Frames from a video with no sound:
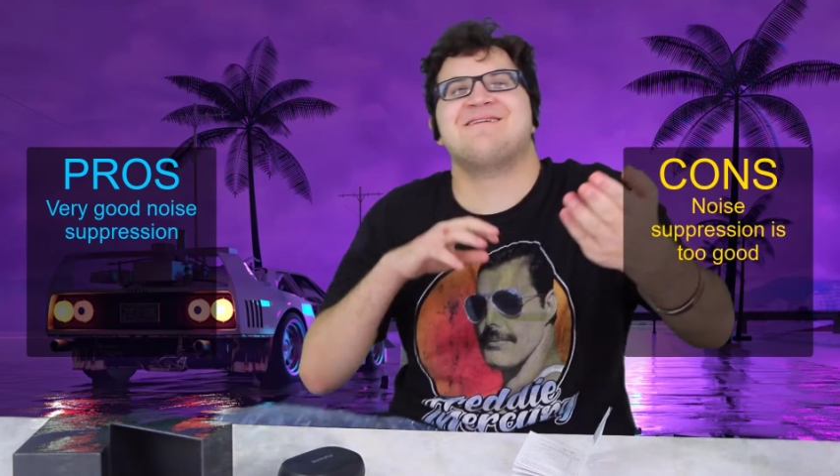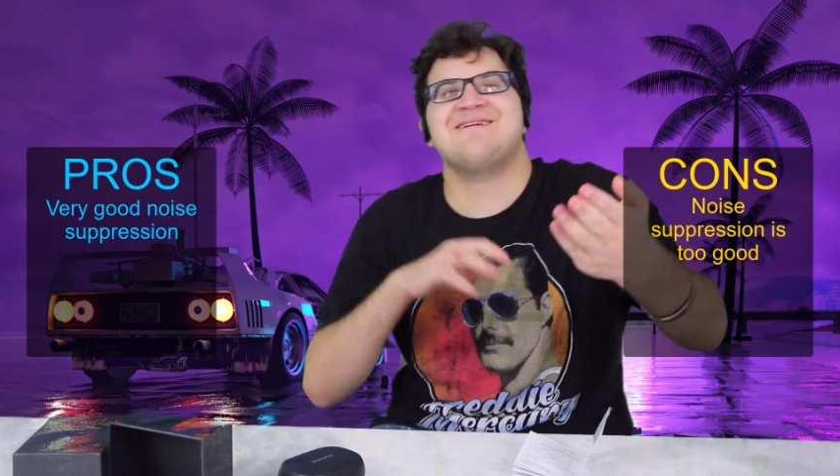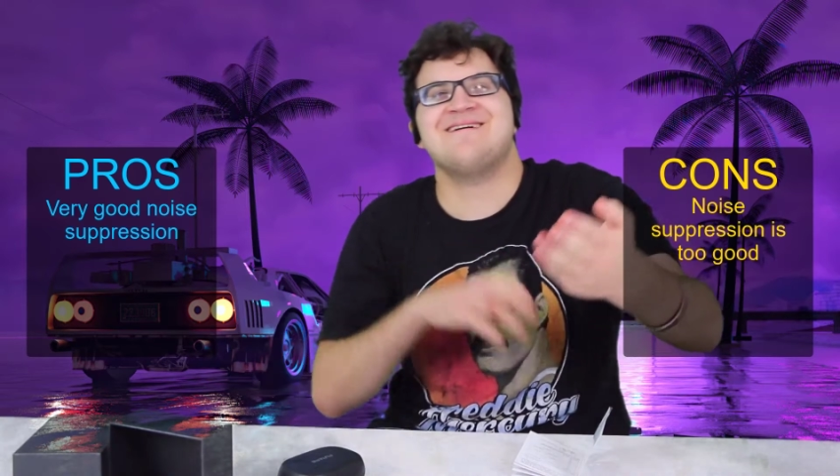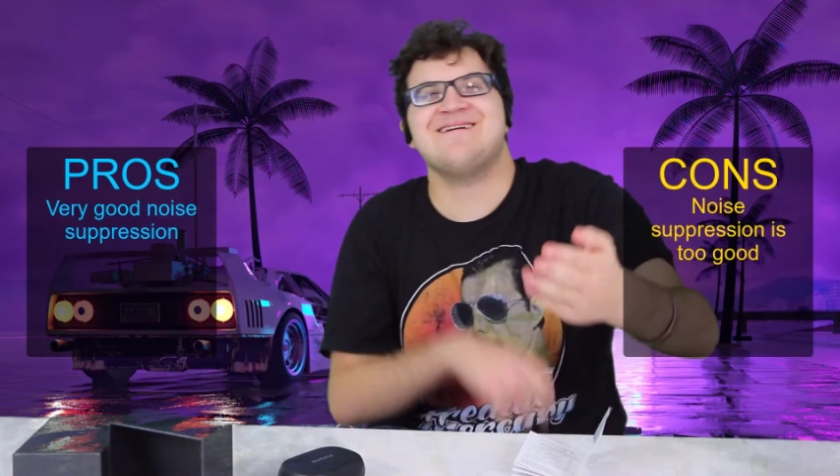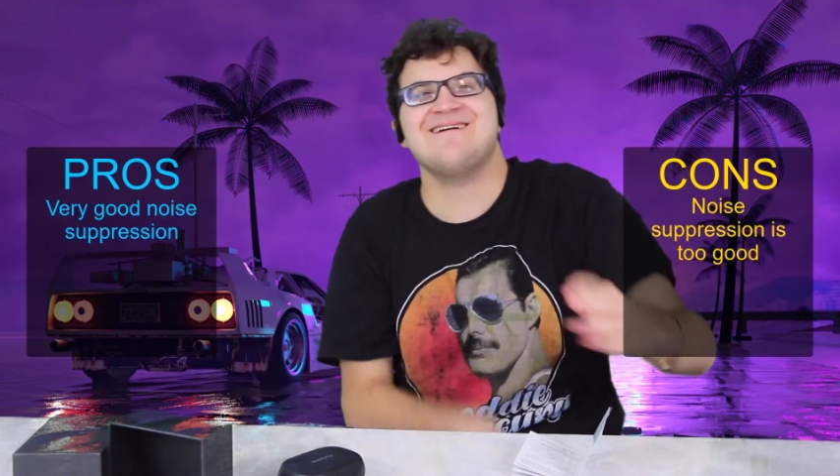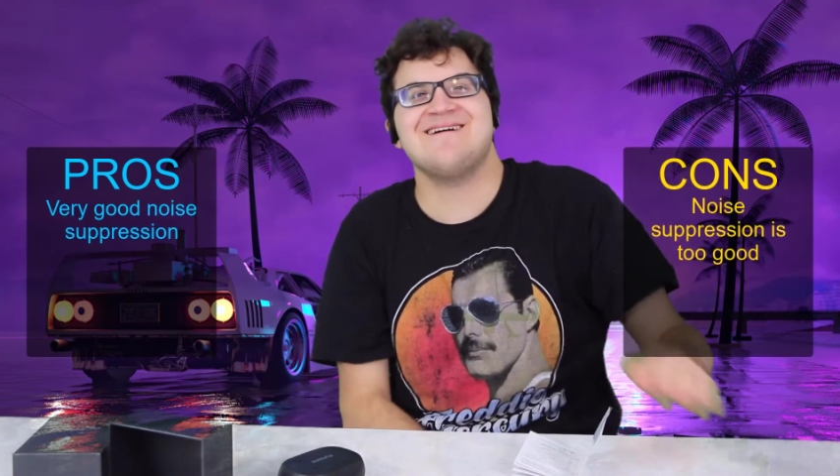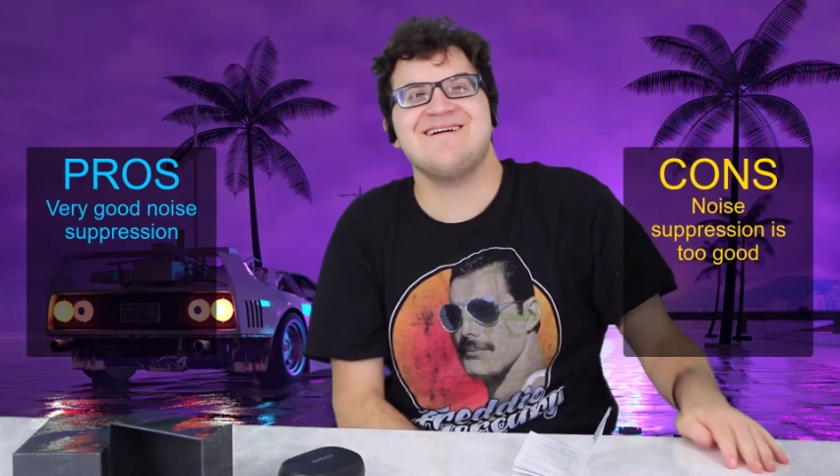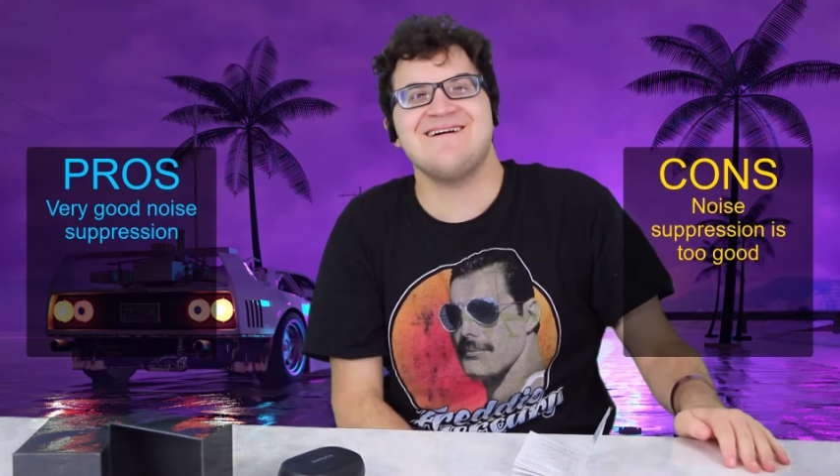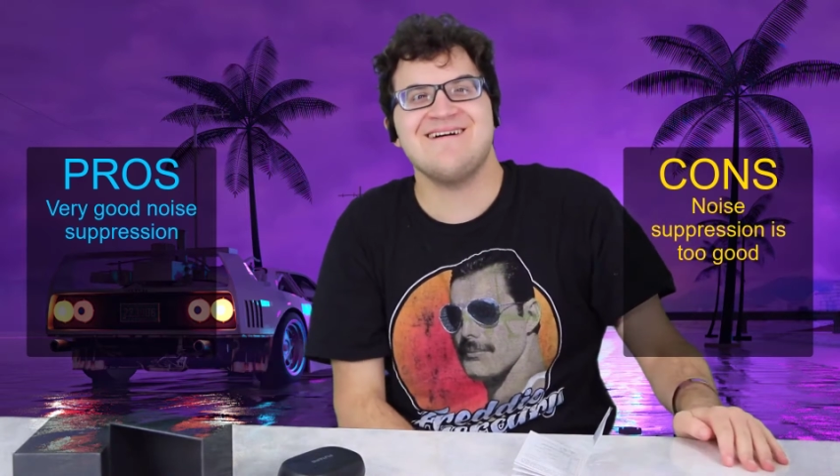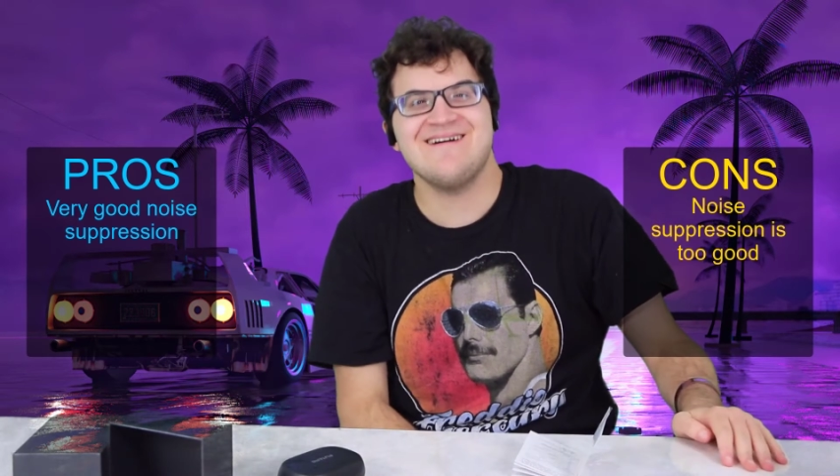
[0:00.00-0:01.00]

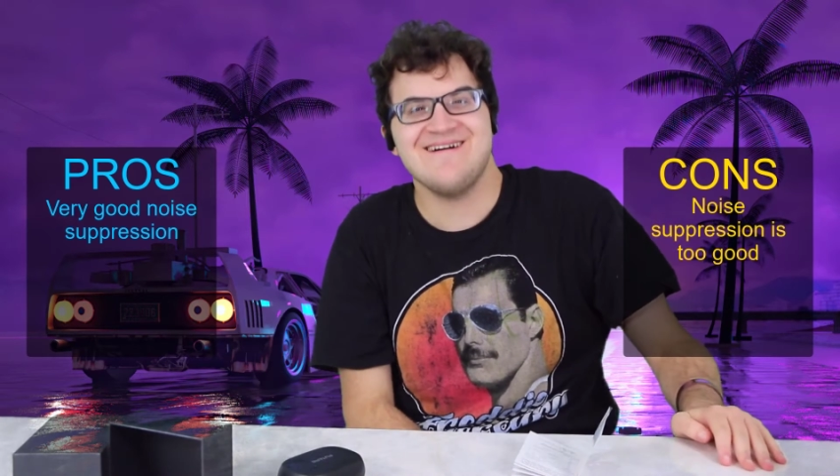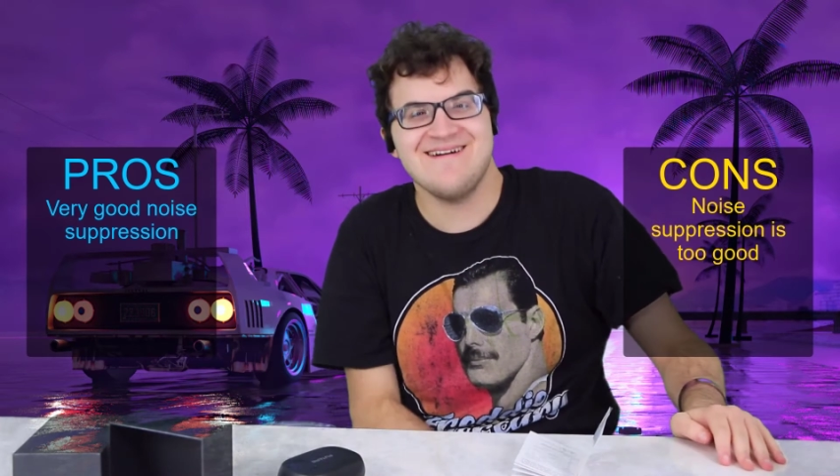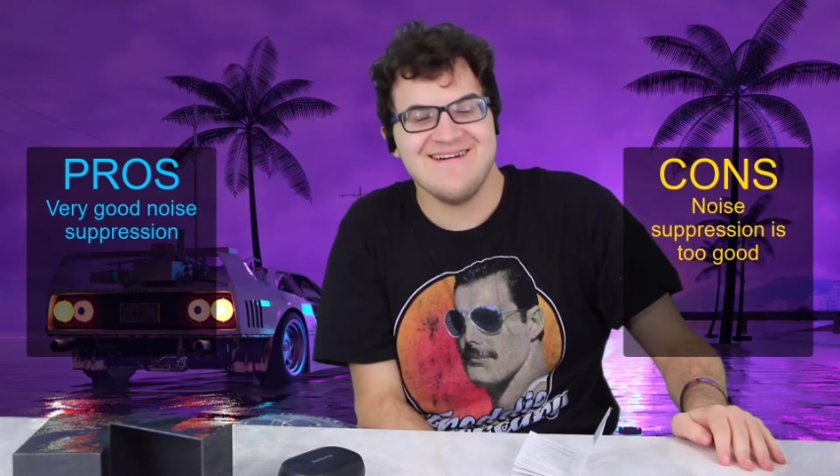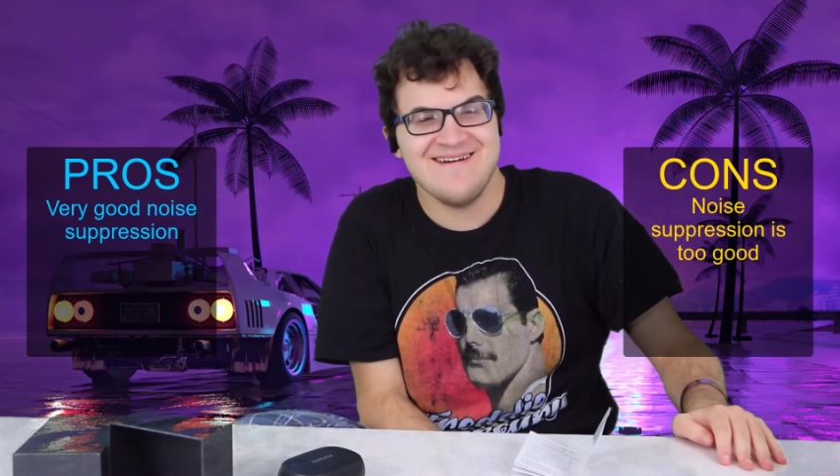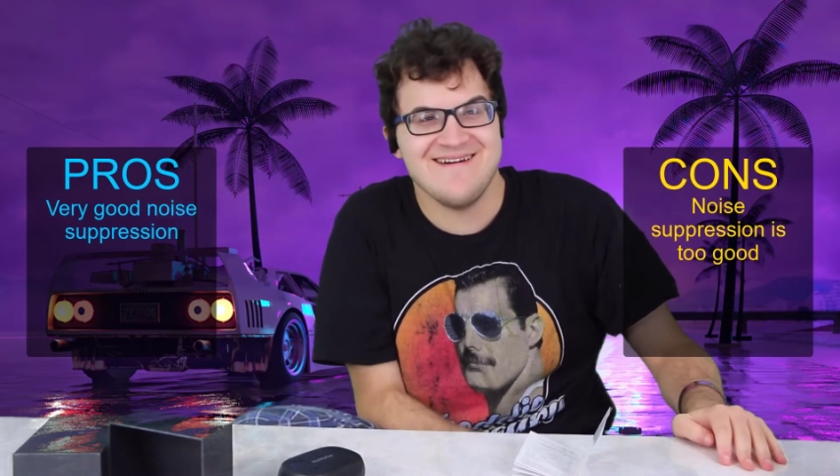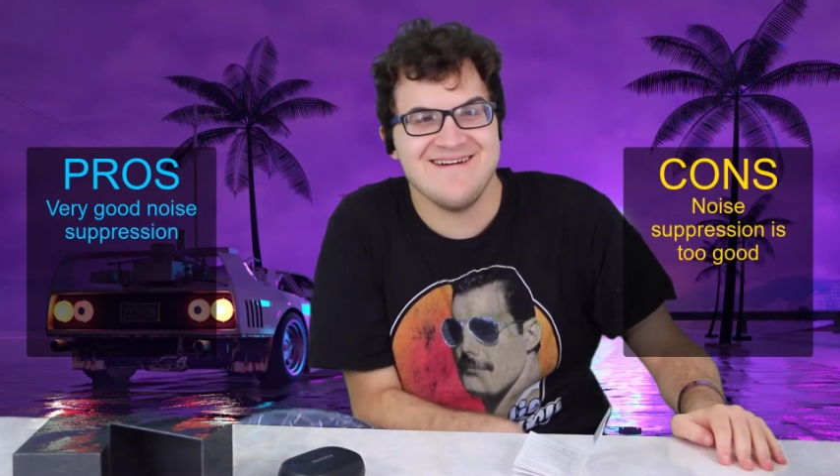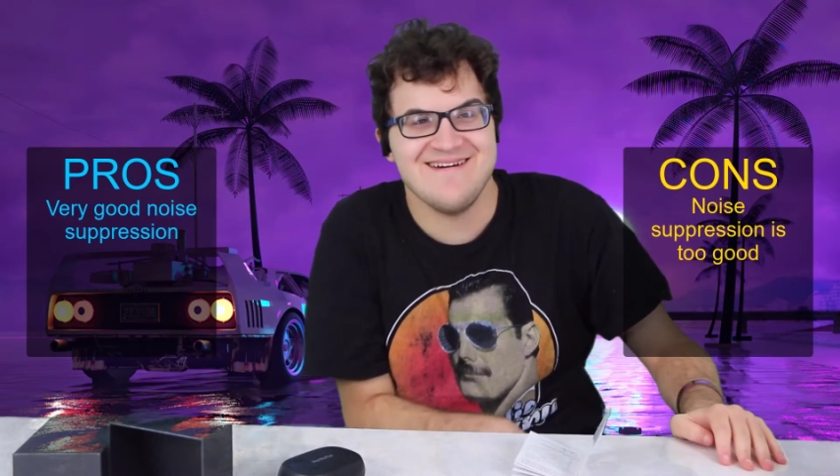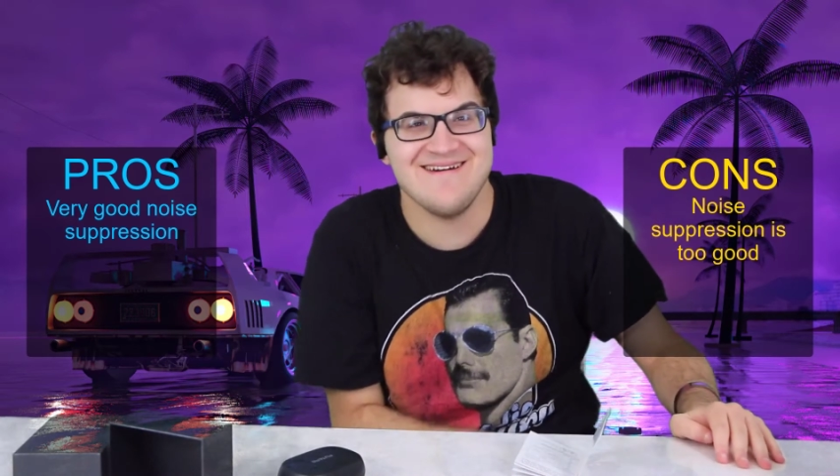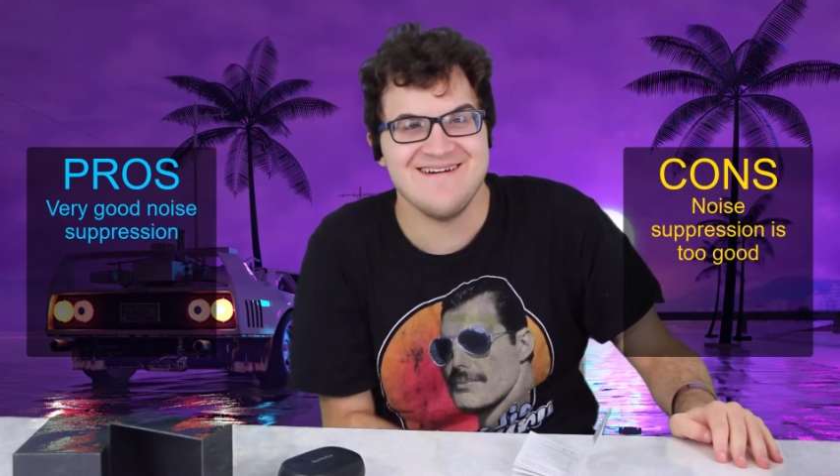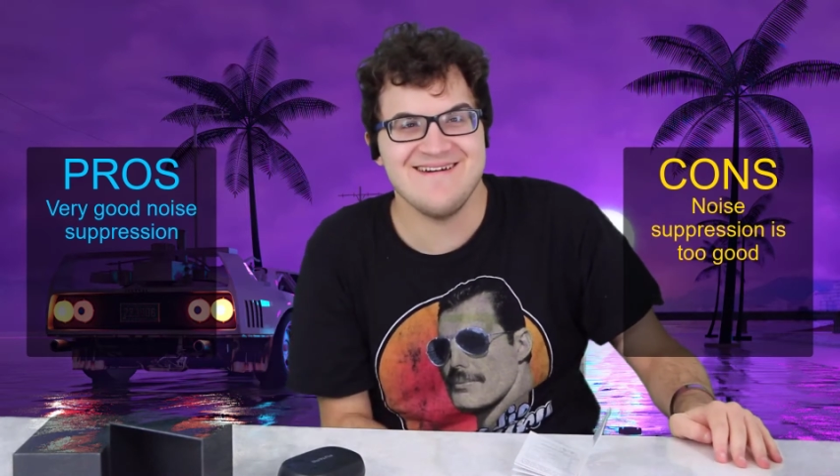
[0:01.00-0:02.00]
okay, you can't hear
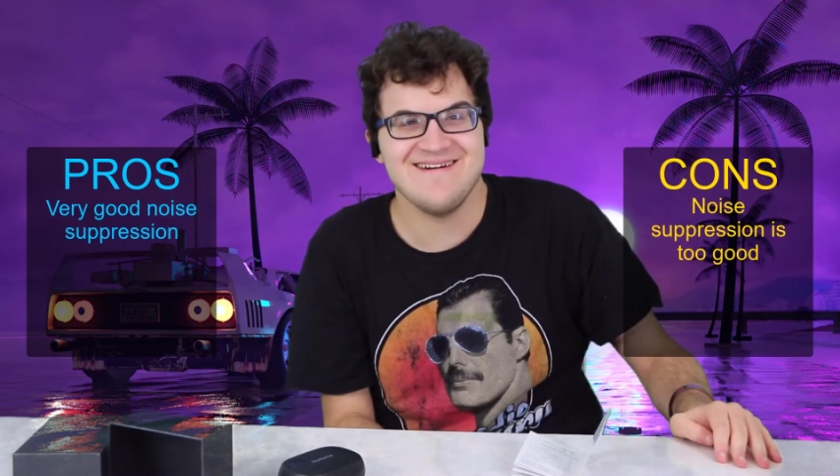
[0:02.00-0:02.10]
me.